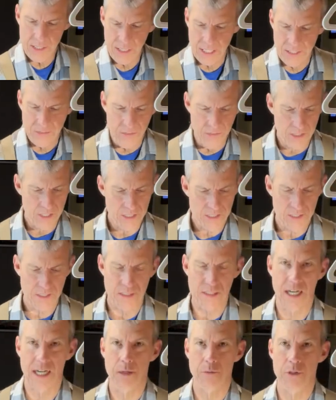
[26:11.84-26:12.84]
like
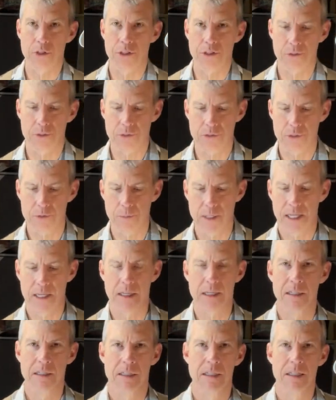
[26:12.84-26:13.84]
this, I will use
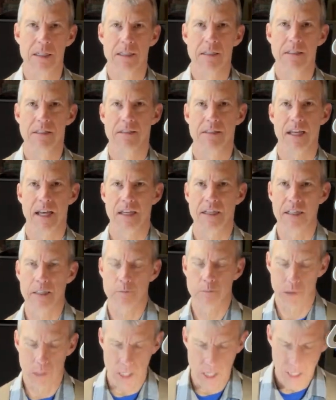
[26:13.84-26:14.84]
my sanding
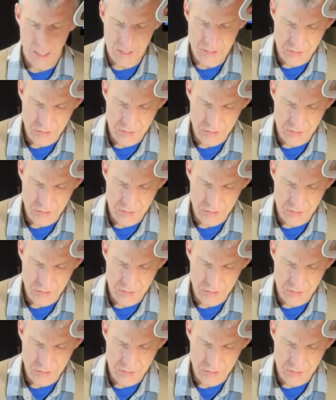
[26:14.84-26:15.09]
block